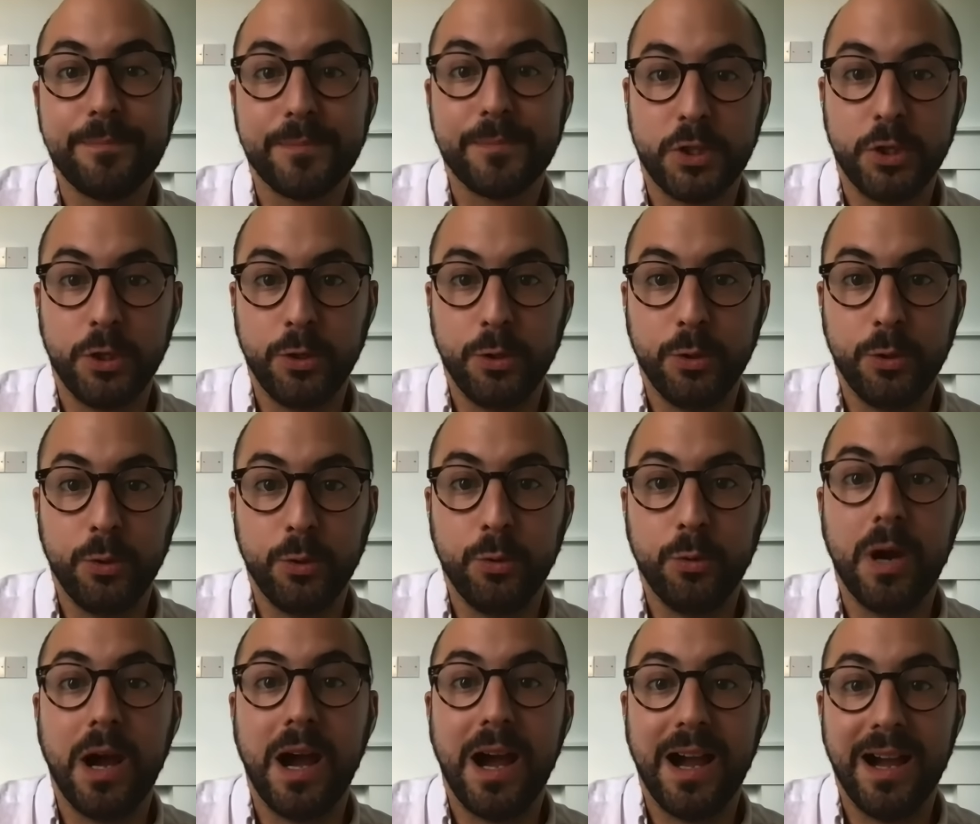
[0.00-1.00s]

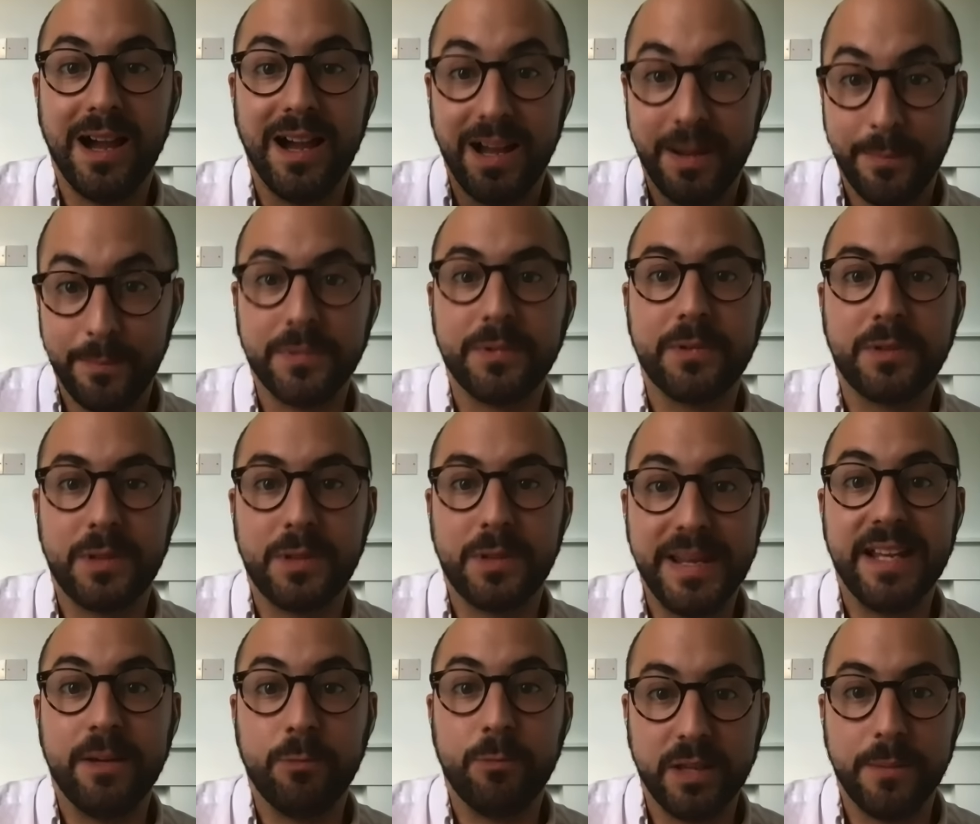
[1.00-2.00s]
to uh, um, to
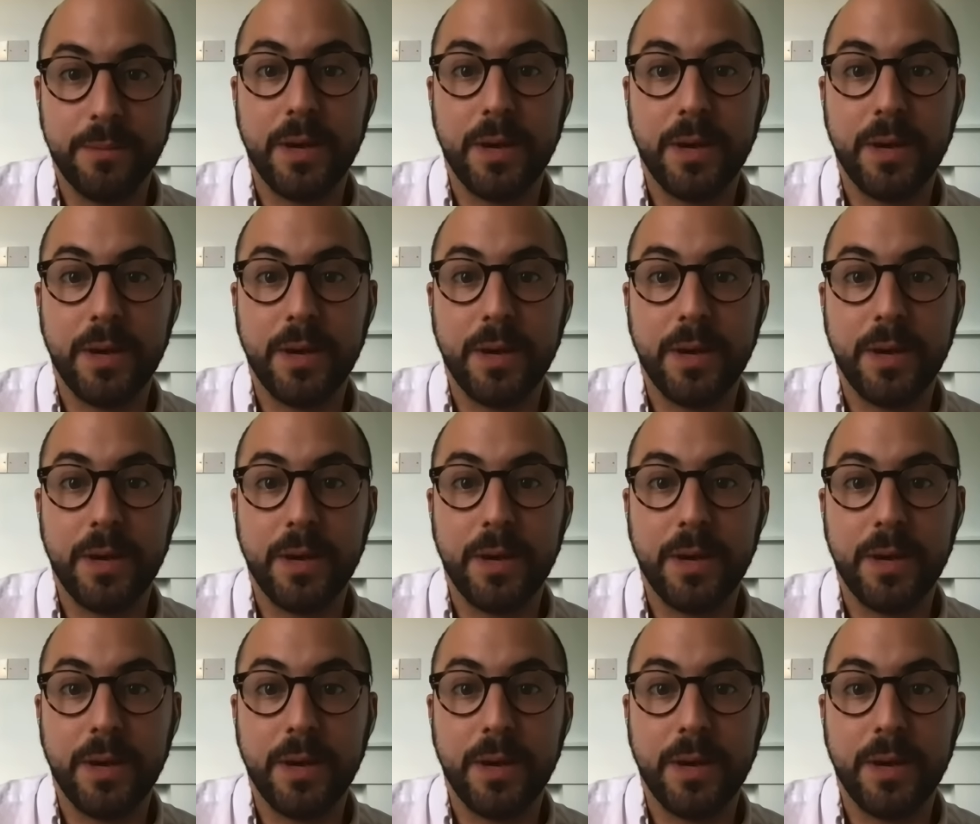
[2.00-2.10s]
meet with a